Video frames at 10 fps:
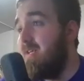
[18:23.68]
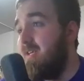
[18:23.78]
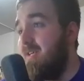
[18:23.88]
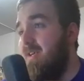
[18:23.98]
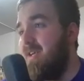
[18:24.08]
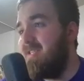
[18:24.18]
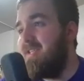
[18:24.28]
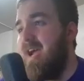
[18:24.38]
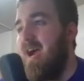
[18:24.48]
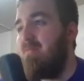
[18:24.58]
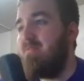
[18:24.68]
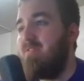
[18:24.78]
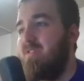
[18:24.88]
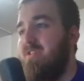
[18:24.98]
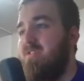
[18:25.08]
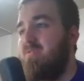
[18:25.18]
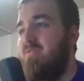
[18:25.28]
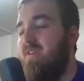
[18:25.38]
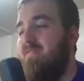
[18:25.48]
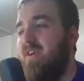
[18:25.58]
It's an hour-long
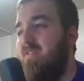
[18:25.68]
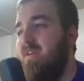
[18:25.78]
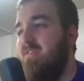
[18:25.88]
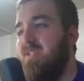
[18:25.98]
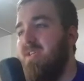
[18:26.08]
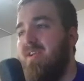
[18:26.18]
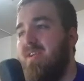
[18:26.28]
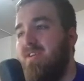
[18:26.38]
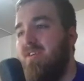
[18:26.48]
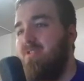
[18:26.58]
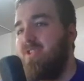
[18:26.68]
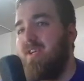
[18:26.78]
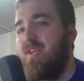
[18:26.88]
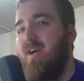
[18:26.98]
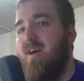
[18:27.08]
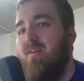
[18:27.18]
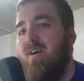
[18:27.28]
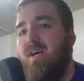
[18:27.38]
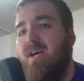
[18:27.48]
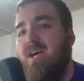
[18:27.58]
story, very entertaining. Go check it out.
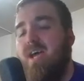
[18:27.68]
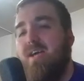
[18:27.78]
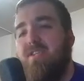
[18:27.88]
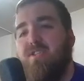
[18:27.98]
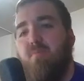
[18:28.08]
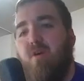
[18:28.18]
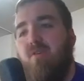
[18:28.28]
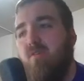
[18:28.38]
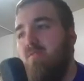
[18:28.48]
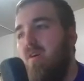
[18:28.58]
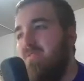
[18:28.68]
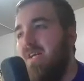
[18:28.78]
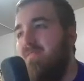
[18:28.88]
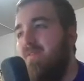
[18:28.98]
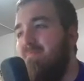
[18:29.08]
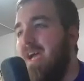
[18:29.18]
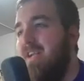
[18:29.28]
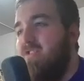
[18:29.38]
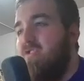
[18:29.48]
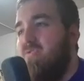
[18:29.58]
And tomorrow I'll have a
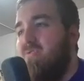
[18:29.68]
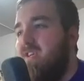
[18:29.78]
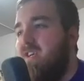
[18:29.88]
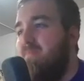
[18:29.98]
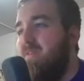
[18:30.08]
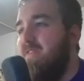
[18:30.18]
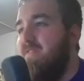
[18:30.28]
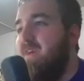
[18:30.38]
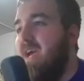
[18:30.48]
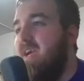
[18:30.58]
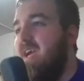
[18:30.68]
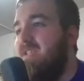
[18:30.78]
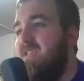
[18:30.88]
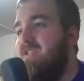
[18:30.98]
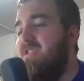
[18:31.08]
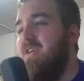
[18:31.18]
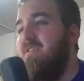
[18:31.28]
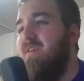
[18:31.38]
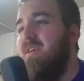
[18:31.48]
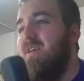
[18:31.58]
Madden short up of a fat guy
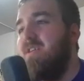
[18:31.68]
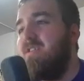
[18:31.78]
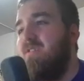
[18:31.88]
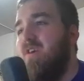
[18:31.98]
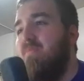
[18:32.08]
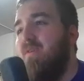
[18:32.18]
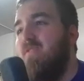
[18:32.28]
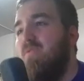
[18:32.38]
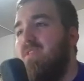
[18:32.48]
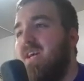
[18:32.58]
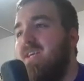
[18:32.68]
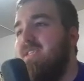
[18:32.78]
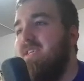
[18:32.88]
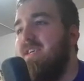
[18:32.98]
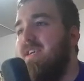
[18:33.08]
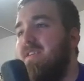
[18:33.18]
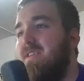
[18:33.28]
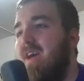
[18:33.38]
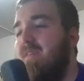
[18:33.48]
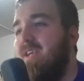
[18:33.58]
touchdown. So hope everyone likes it
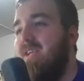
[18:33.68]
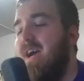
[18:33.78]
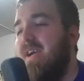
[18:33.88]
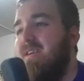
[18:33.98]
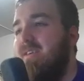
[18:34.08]
and have a good night.